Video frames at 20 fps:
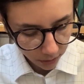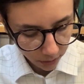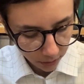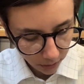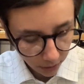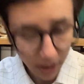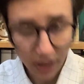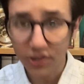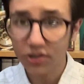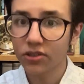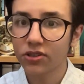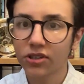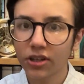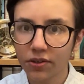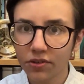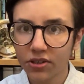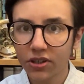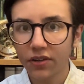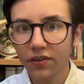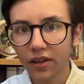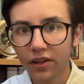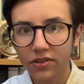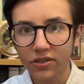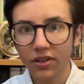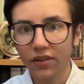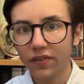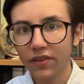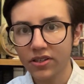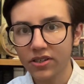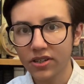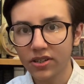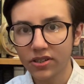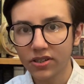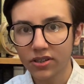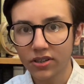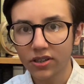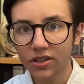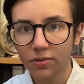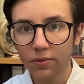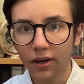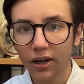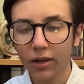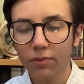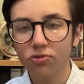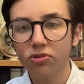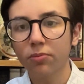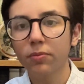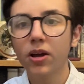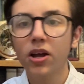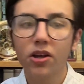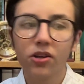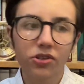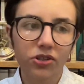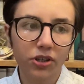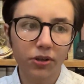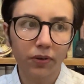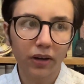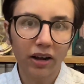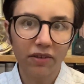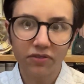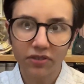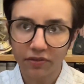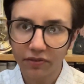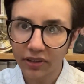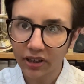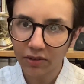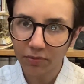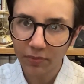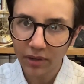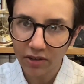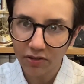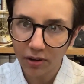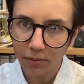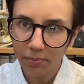Yes, so this is where it comes from. So you'll have to forgive me if I'm